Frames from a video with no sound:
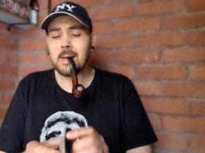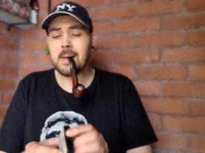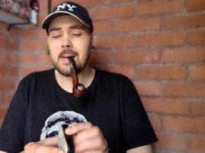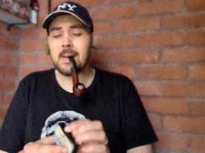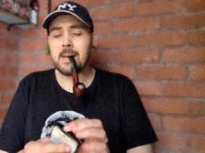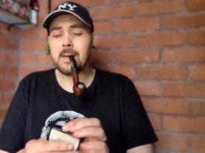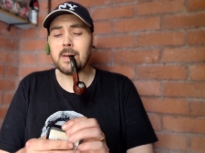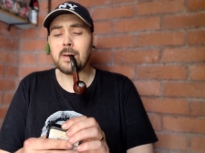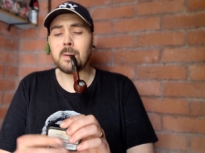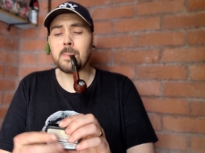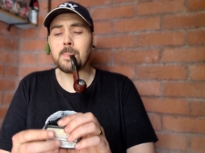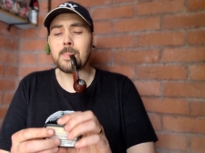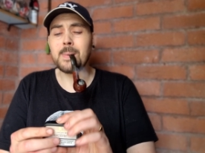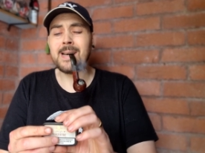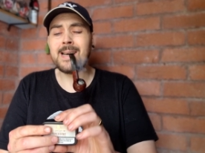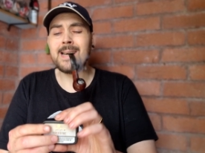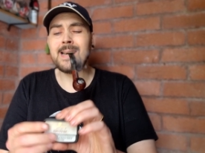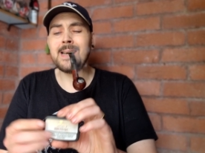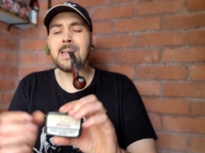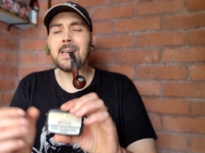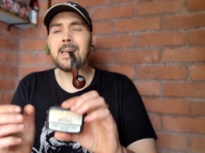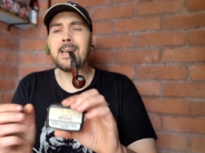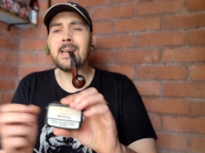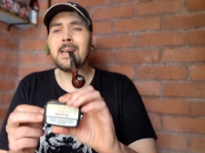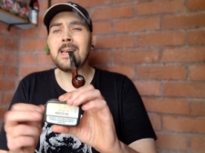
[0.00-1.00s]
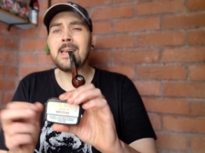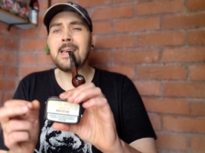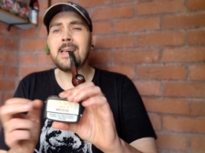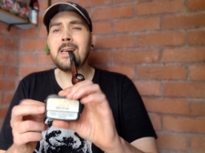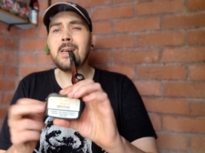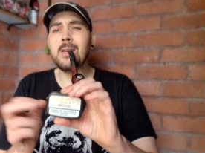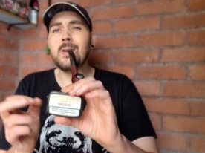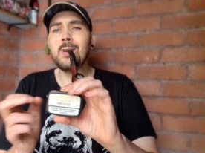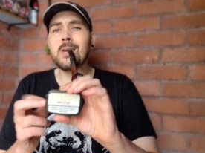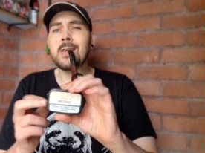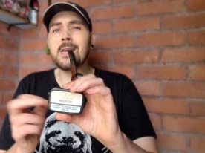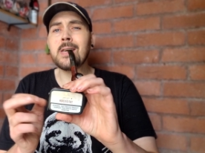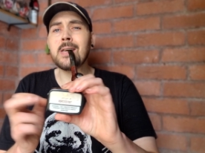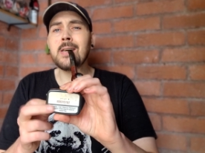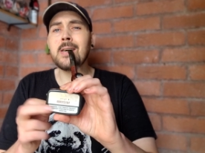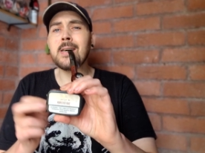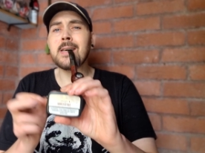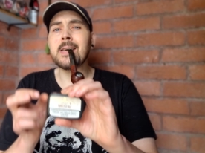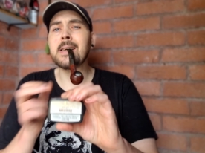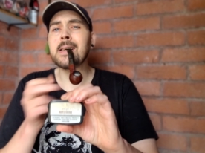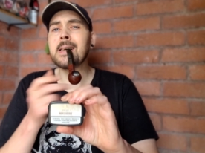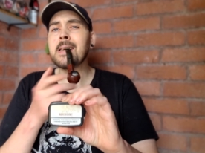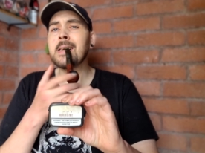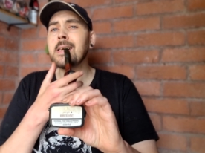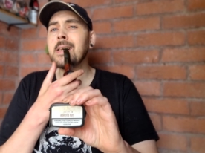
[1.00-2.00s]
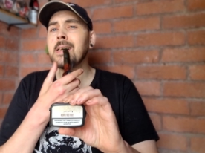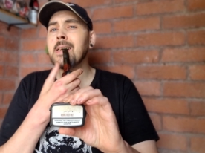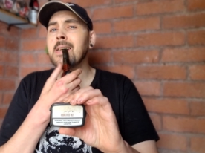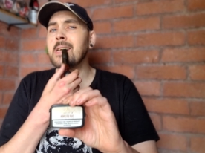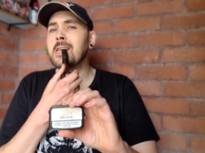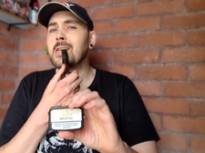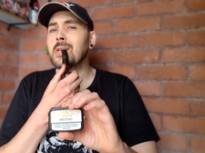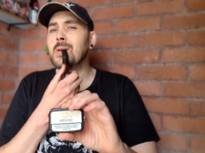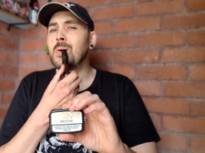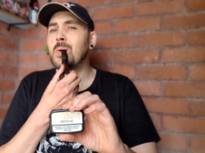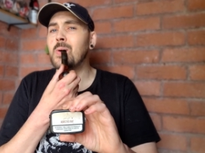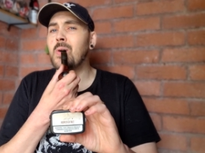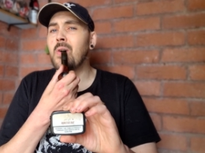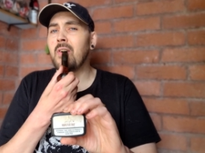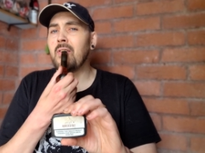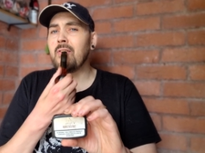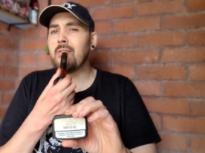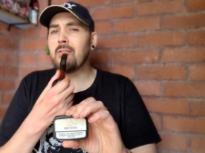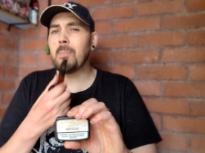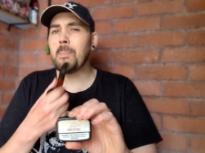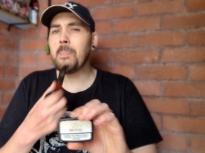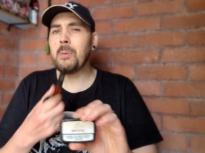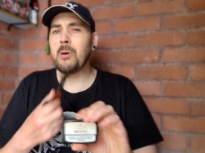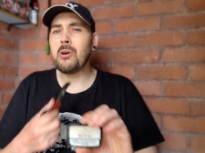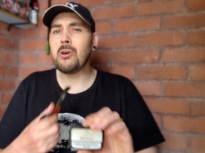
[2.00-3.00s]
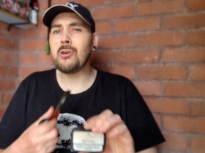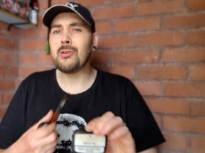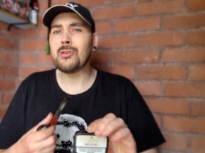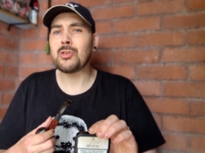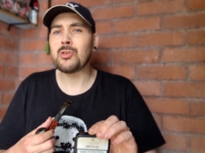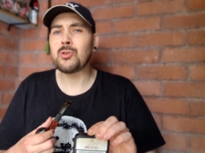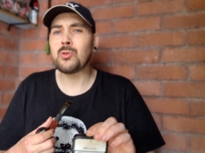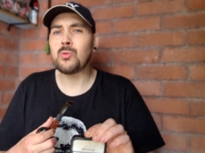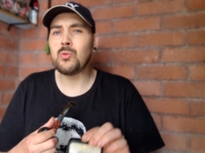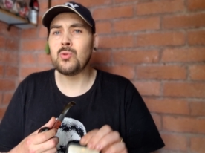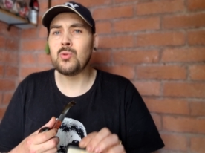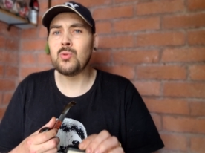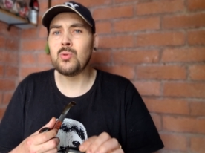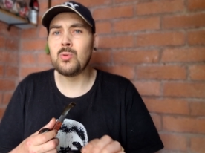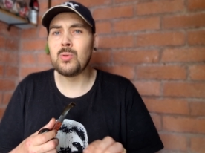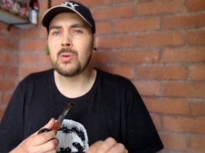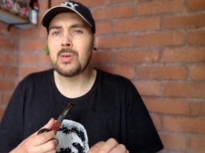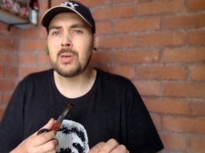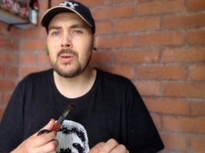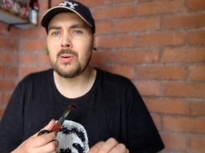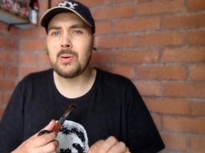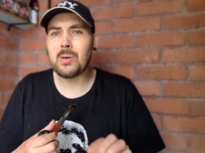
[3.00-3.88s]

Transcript: They're not bad. They look like the sort of Purcell